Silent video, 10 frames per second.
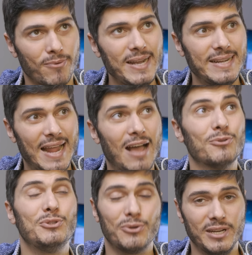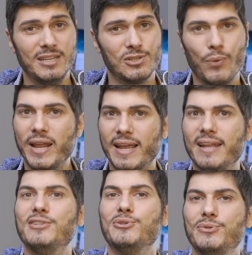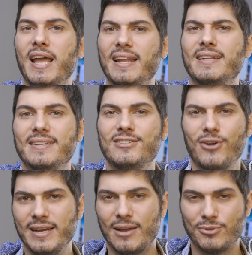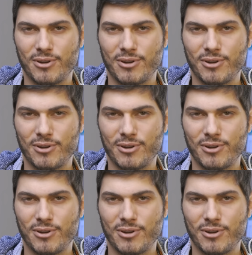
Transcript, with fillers: right now during this weekend to then try it out